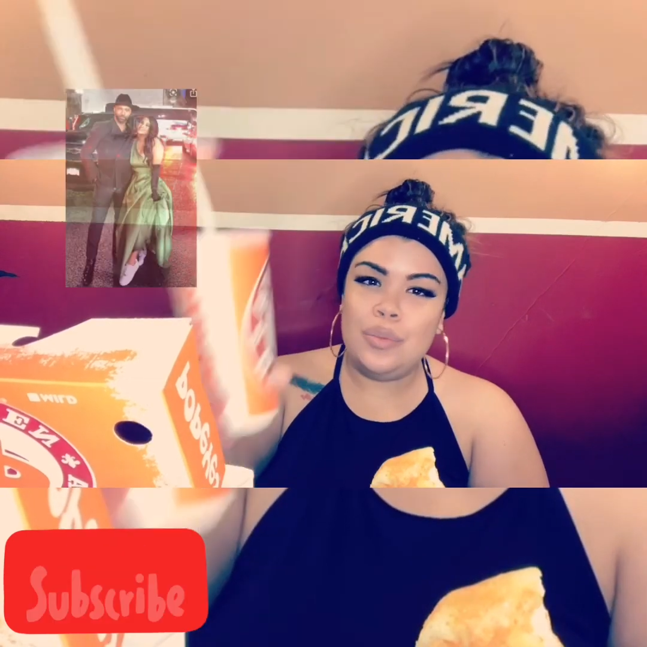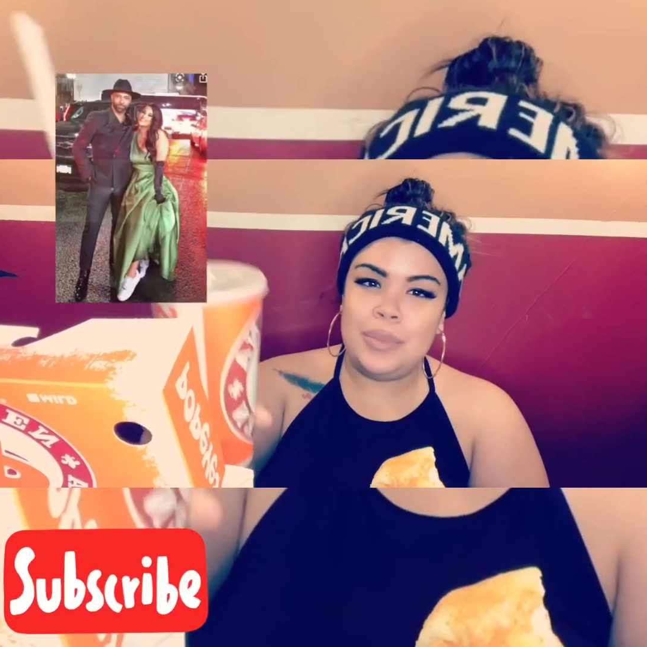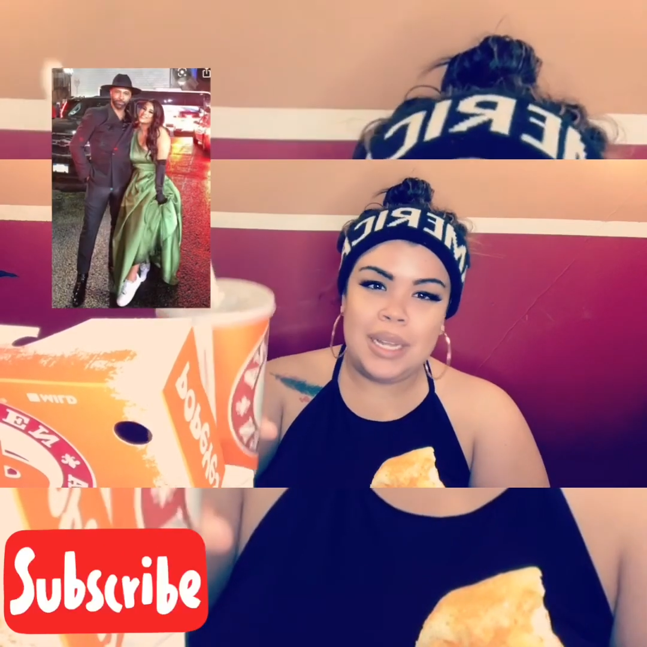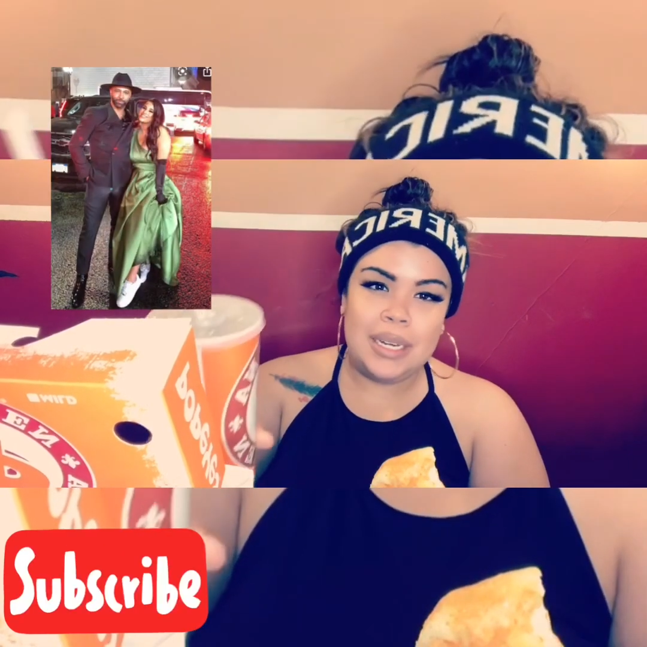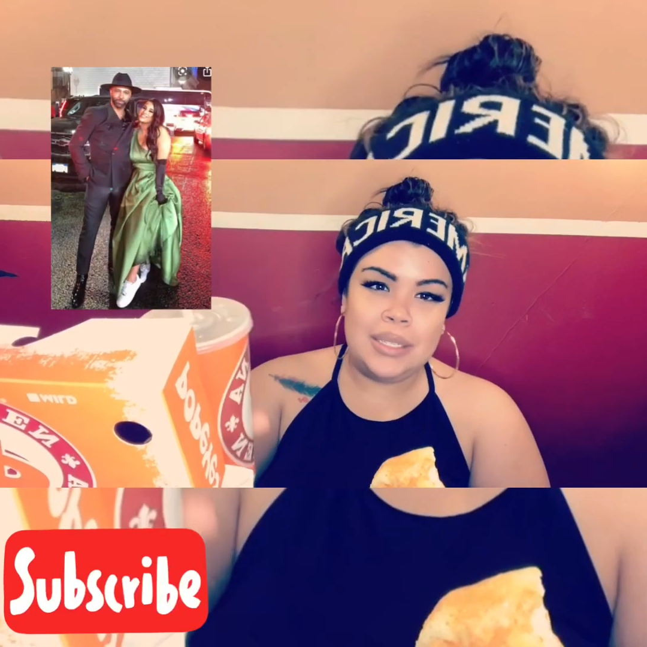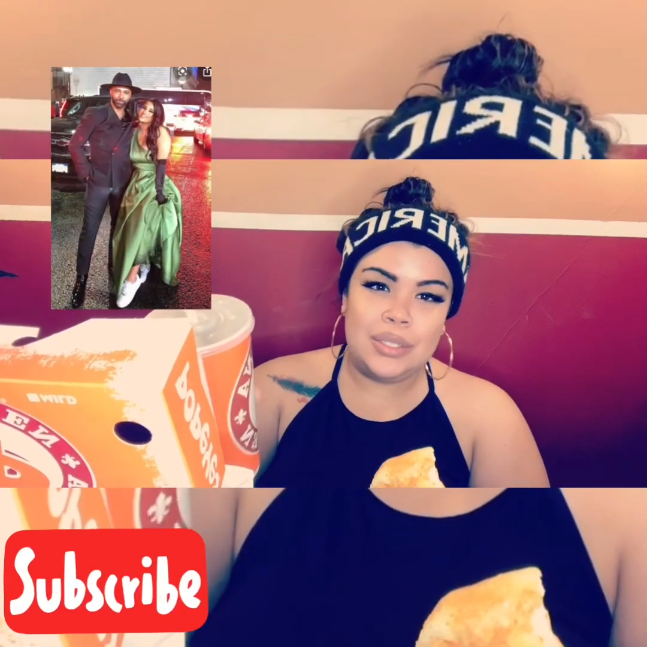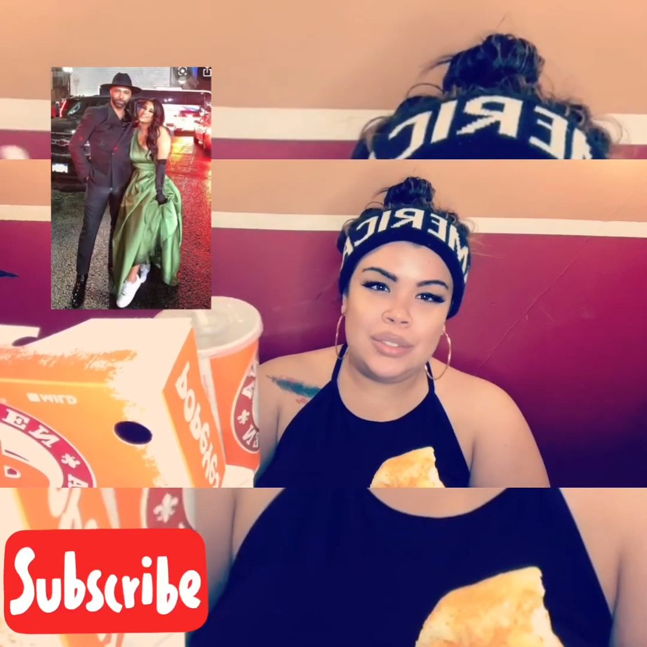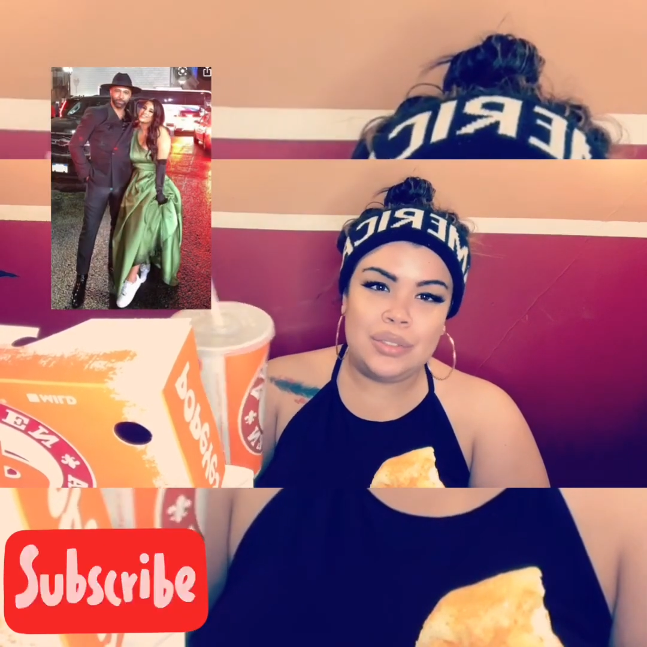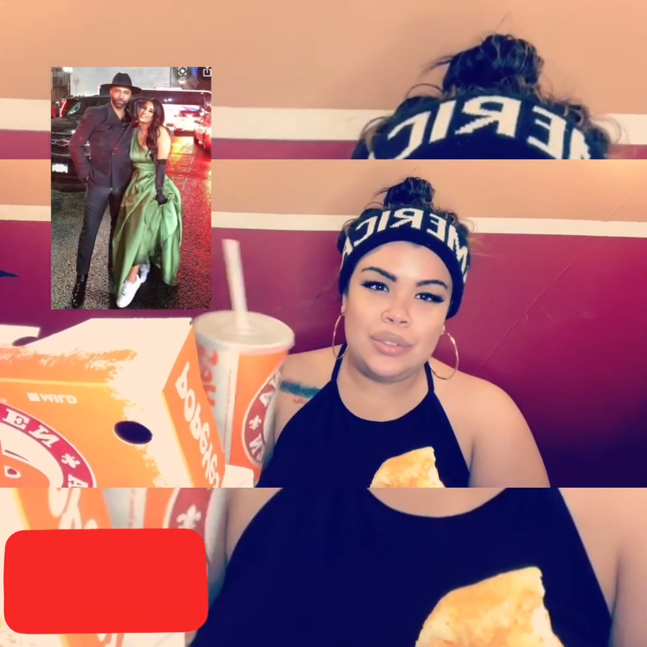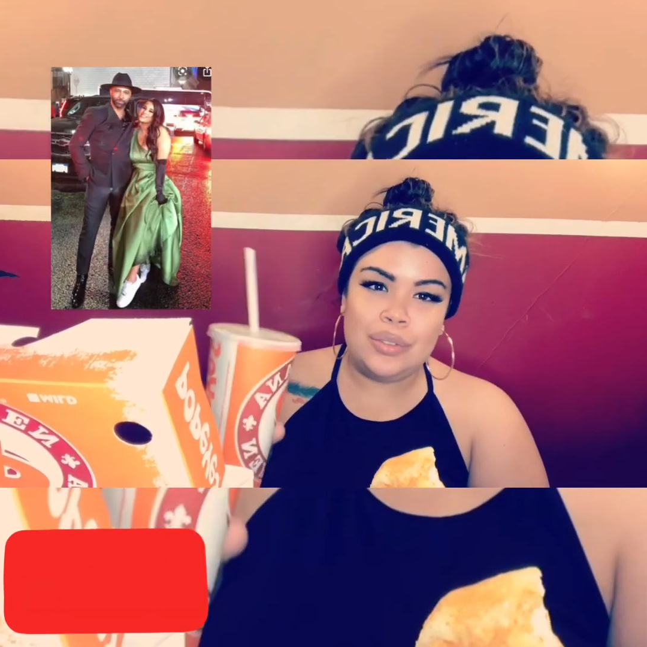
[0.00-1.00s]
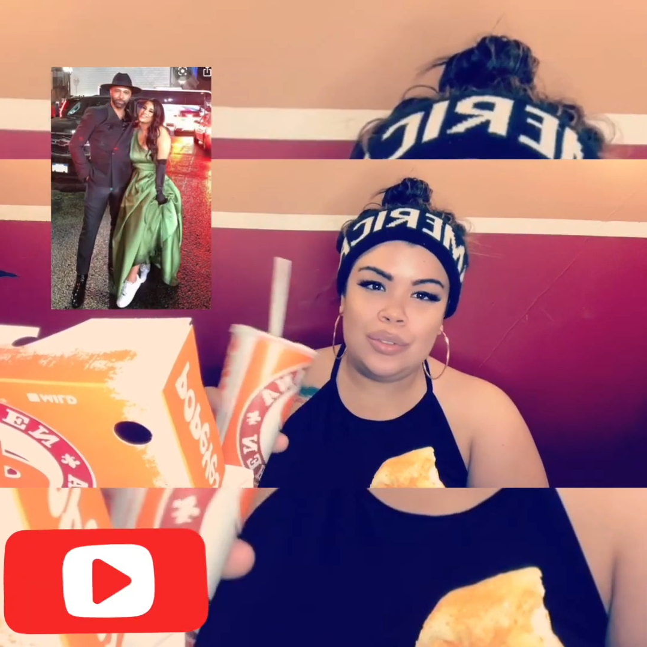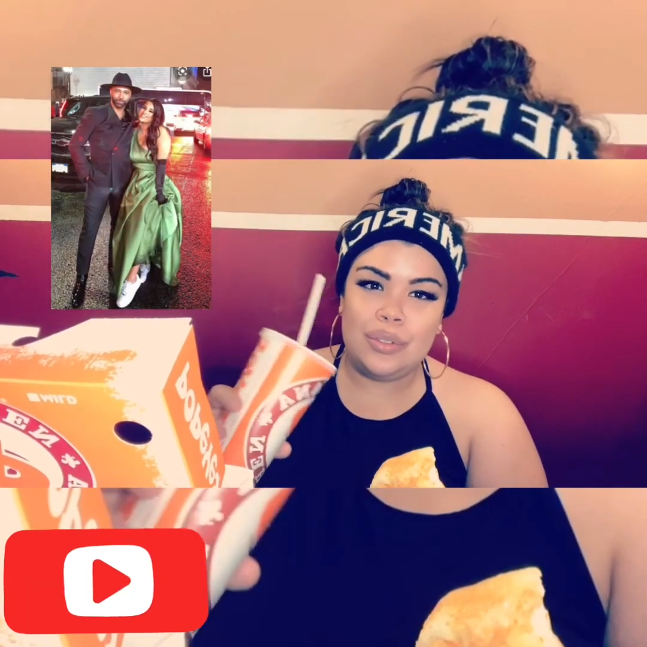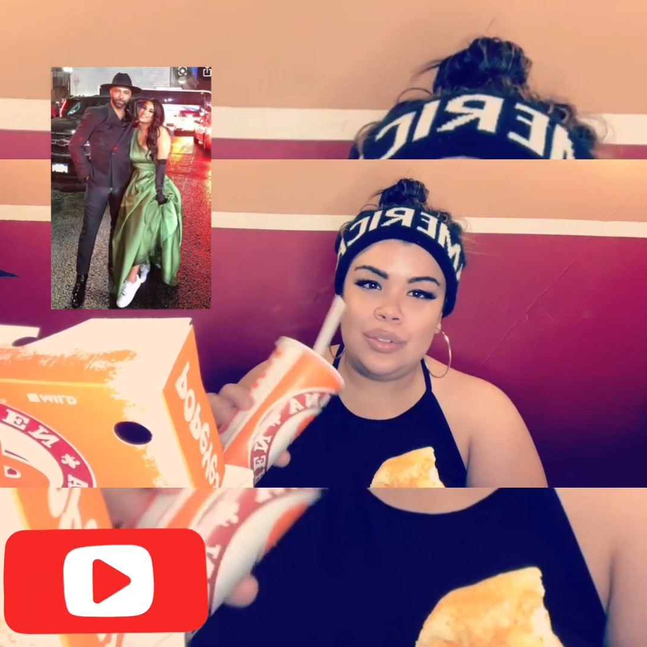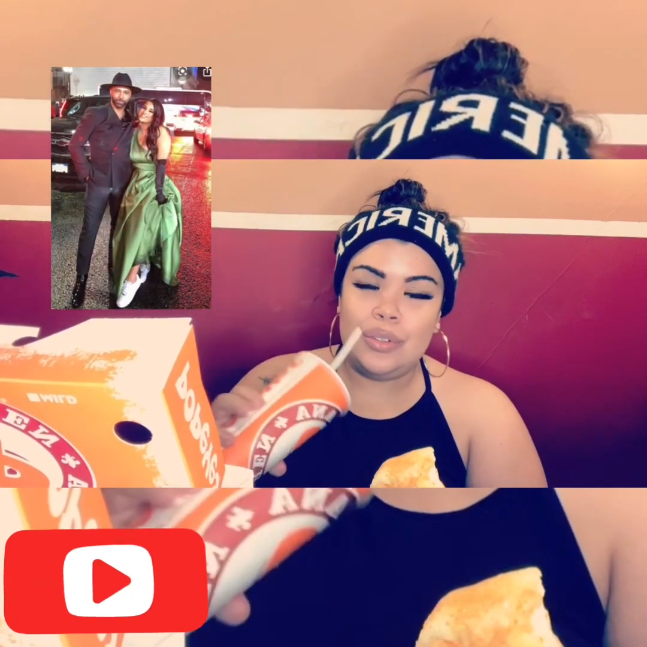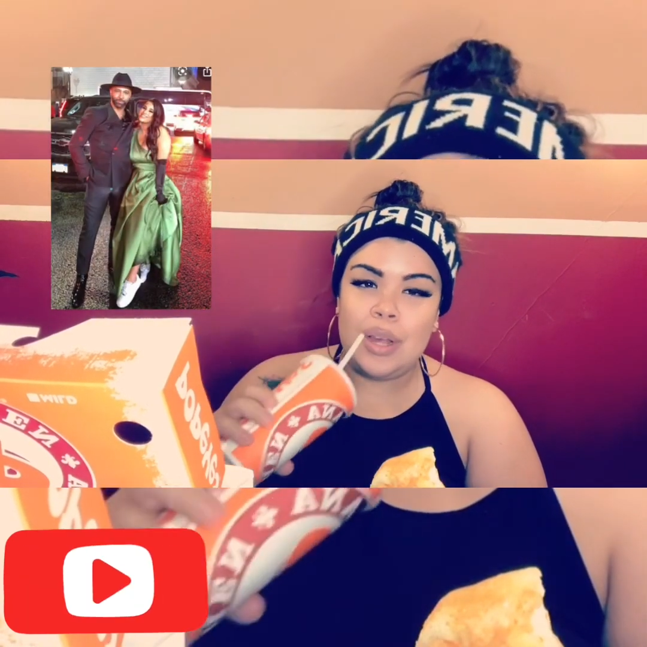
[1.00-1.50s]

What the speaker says: that is true. You know,